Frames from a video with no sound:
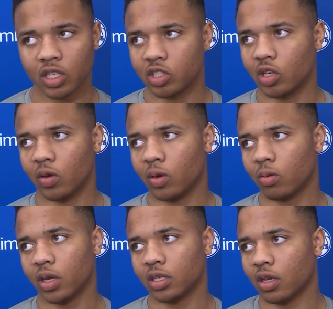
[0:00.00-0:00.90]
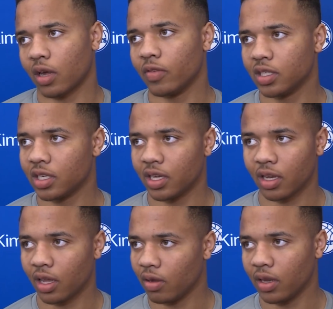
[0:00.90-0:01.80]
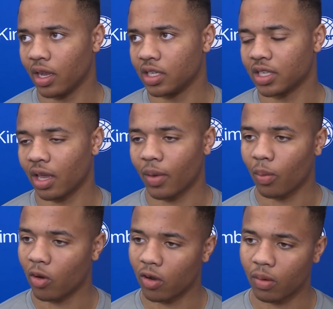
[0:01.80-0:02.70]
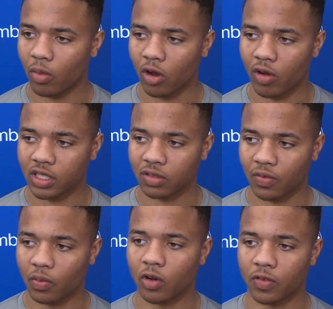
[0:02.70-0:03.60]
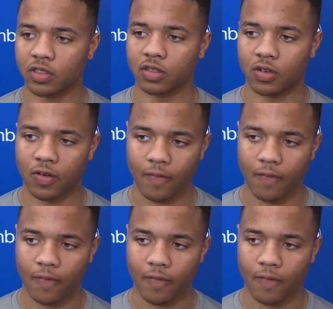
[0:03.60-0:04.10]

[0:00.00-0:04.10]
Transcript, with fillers: So that's all I really seen, that they they just came out more more aggressive and more physical.